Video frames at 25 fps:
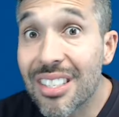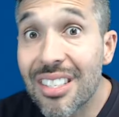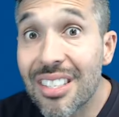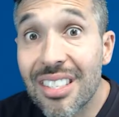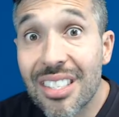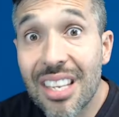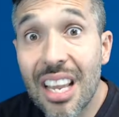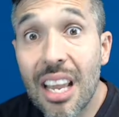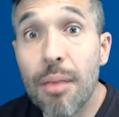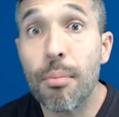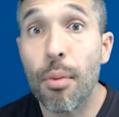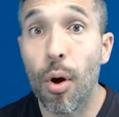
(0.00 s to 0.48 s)

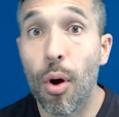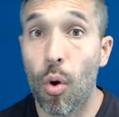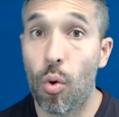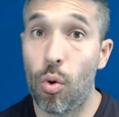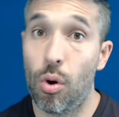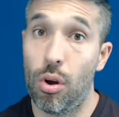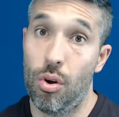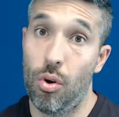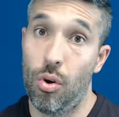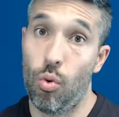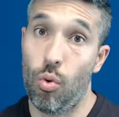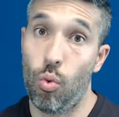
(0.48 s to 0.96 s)
Ximo
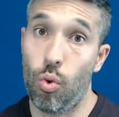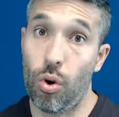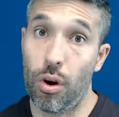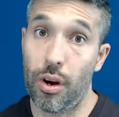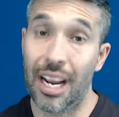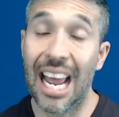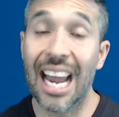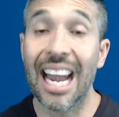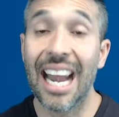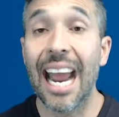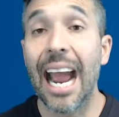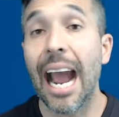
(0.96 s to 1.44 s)
work?
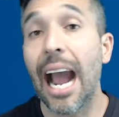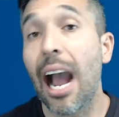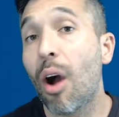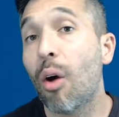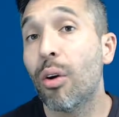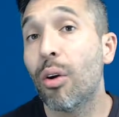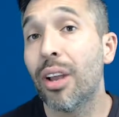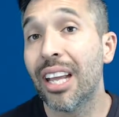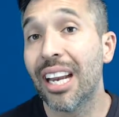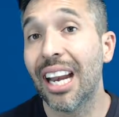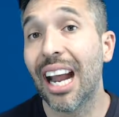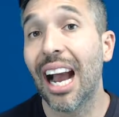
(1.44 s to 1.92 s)
And how
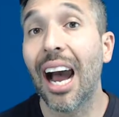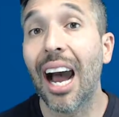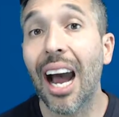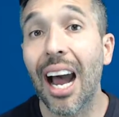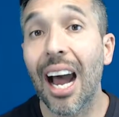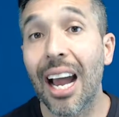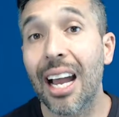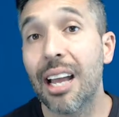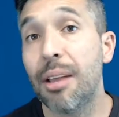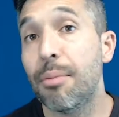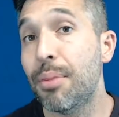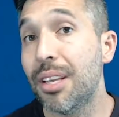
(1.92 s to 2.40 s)
can
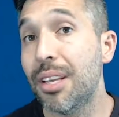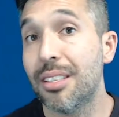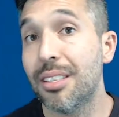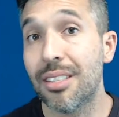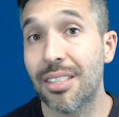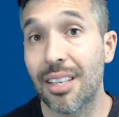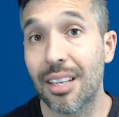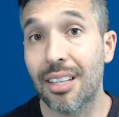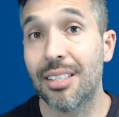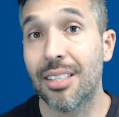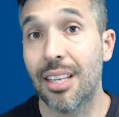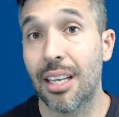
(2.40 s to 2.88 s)
I be
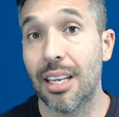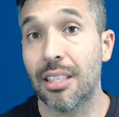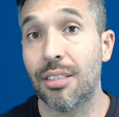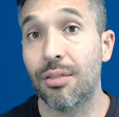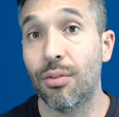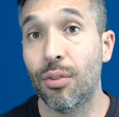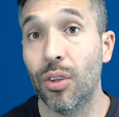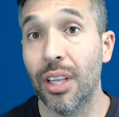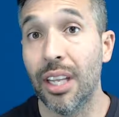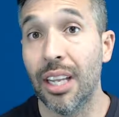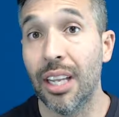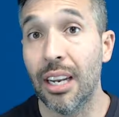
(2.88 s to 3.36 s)

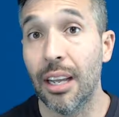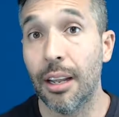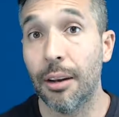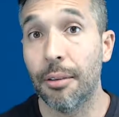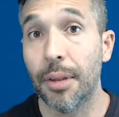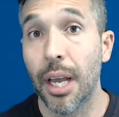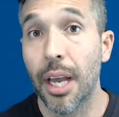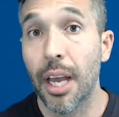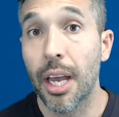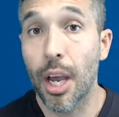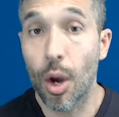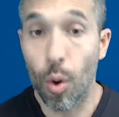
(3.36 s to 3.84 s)
successful in it?
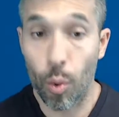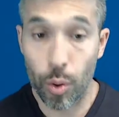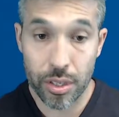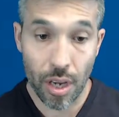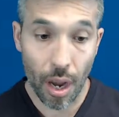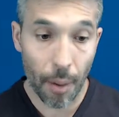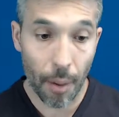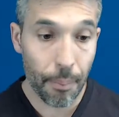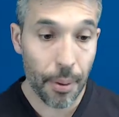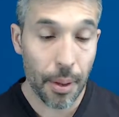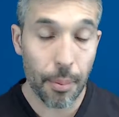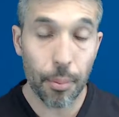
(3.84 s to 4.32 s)
We
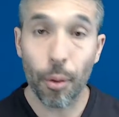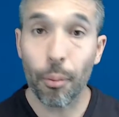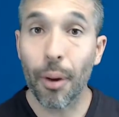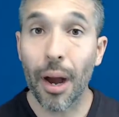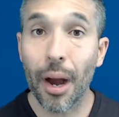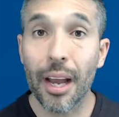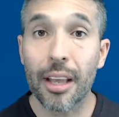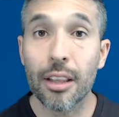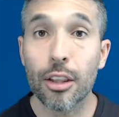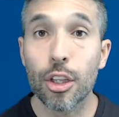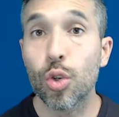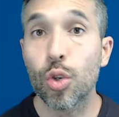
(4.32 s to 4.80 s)
saw people
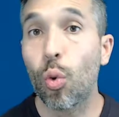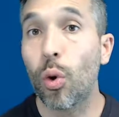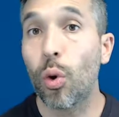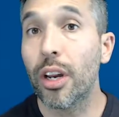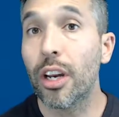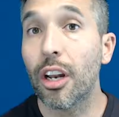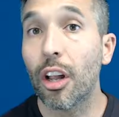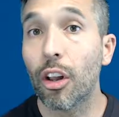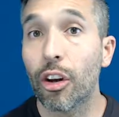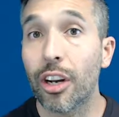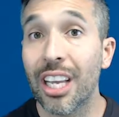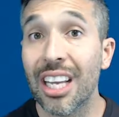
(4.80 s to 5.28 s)
buying the
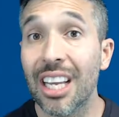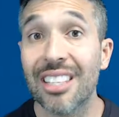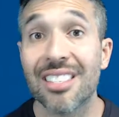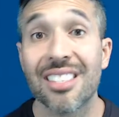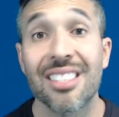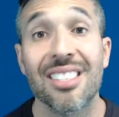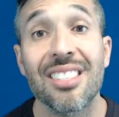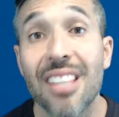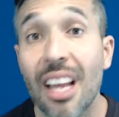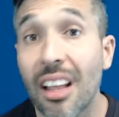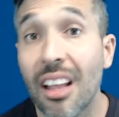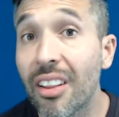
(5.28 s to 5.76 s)
$20 kits,
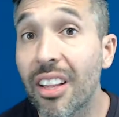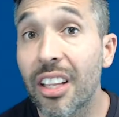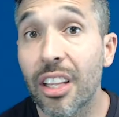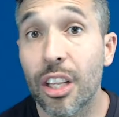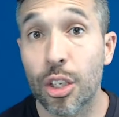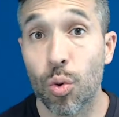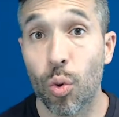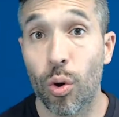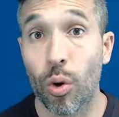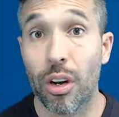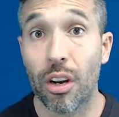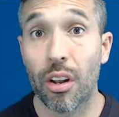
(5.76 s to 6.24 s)
selling the
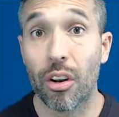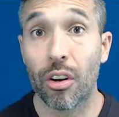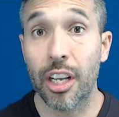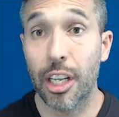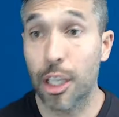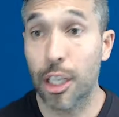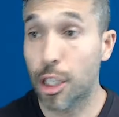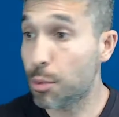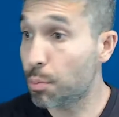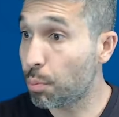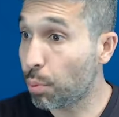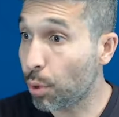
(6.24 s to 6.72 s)
$20
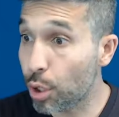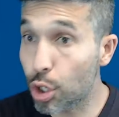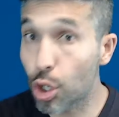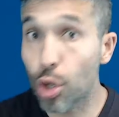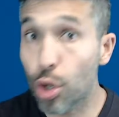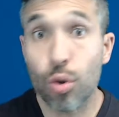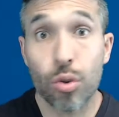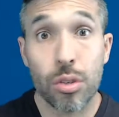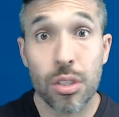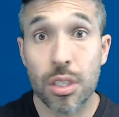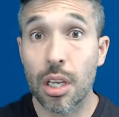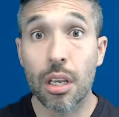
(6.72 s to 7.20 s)
kits,
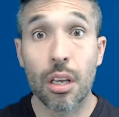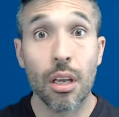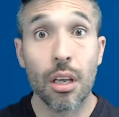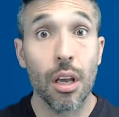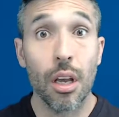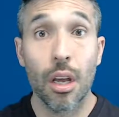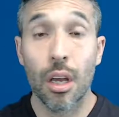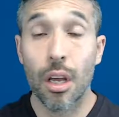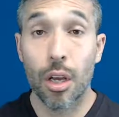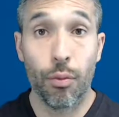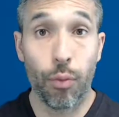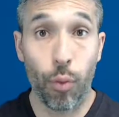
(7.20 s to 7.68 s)
producing
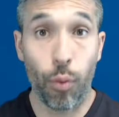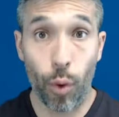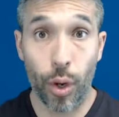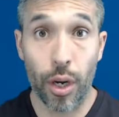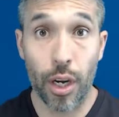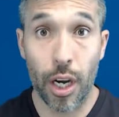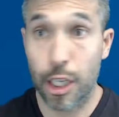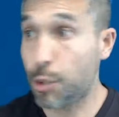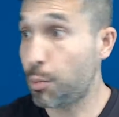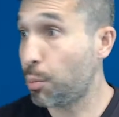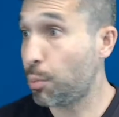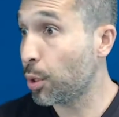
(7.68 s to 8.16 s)

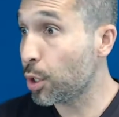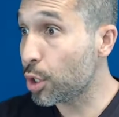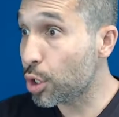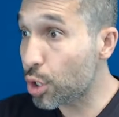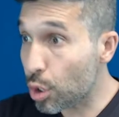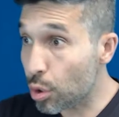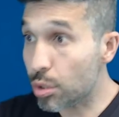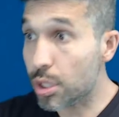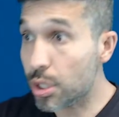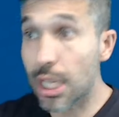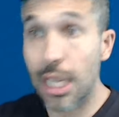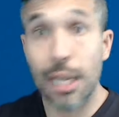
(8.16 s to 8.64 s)
49s,
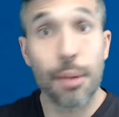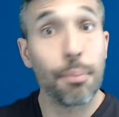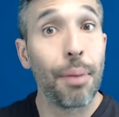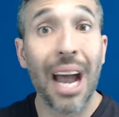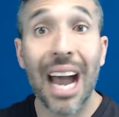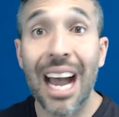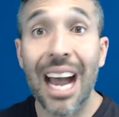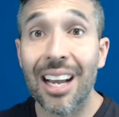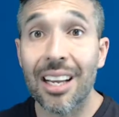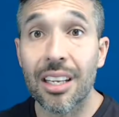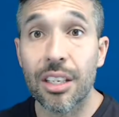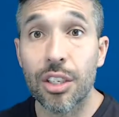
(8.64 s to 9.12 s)
producing
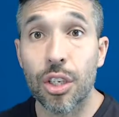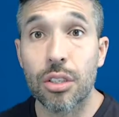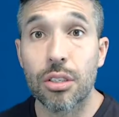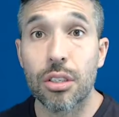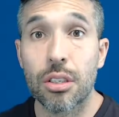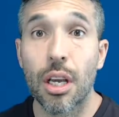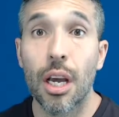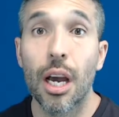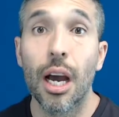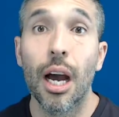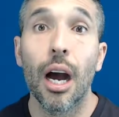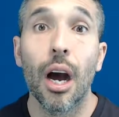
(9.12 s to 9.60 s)
packages.
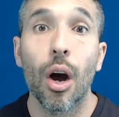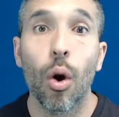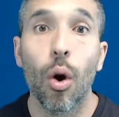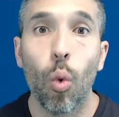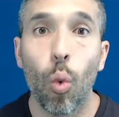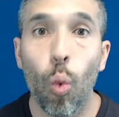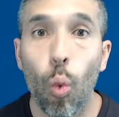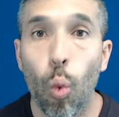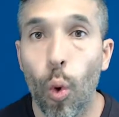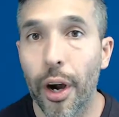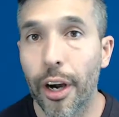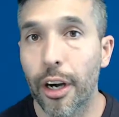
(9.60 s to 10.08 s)

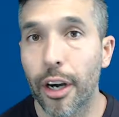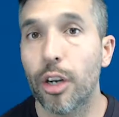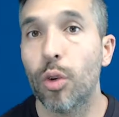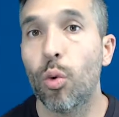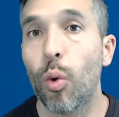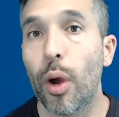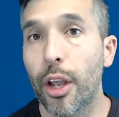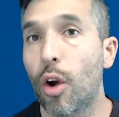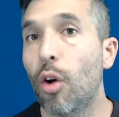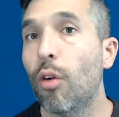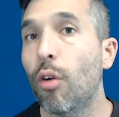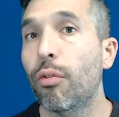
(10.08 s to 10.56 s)
Where do
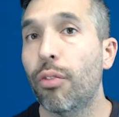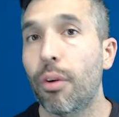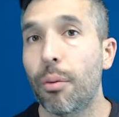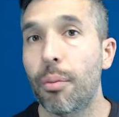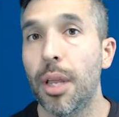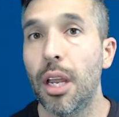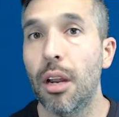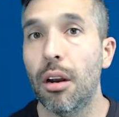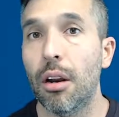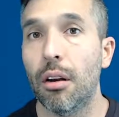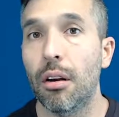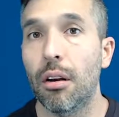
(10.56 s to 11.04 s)
I go from
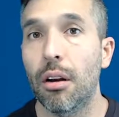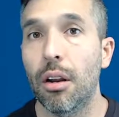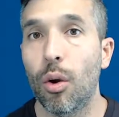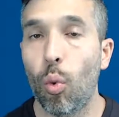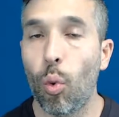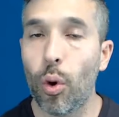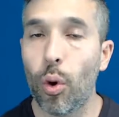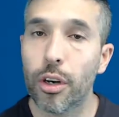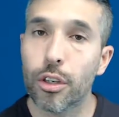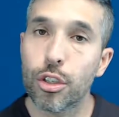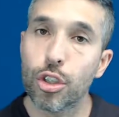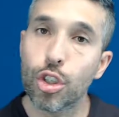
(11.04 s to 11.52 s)
here?
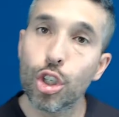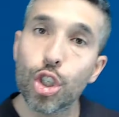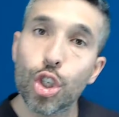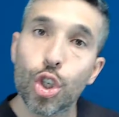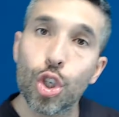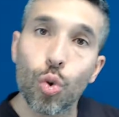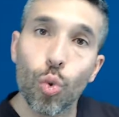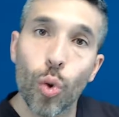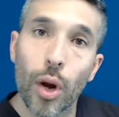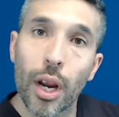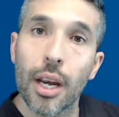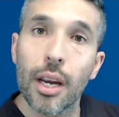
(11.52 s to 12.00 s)
Where's the
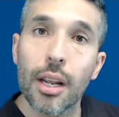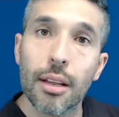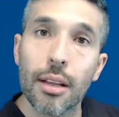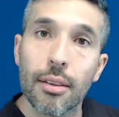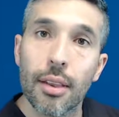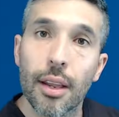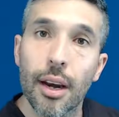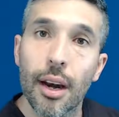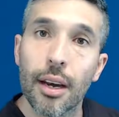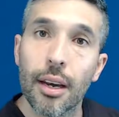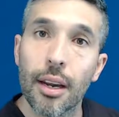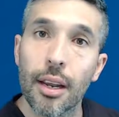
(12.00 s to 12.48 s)
training
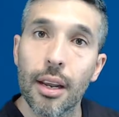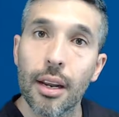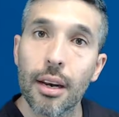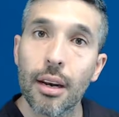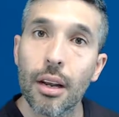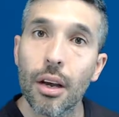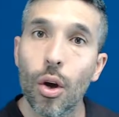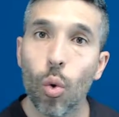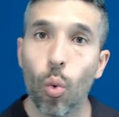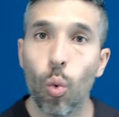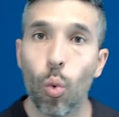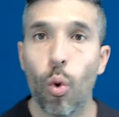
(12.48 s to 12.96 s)
that I need?
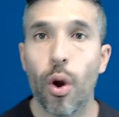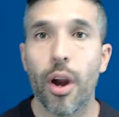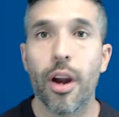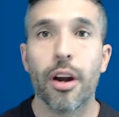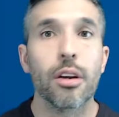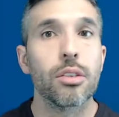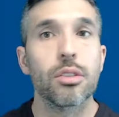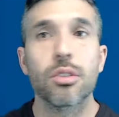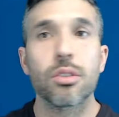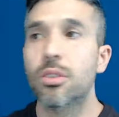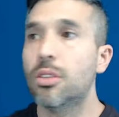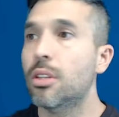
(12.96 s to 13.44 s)

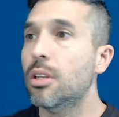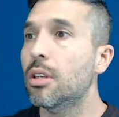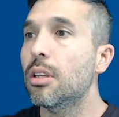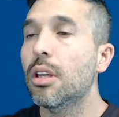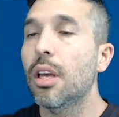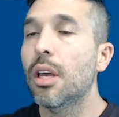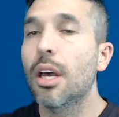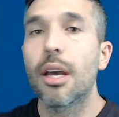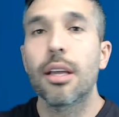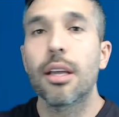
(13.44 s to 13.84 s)
Where's the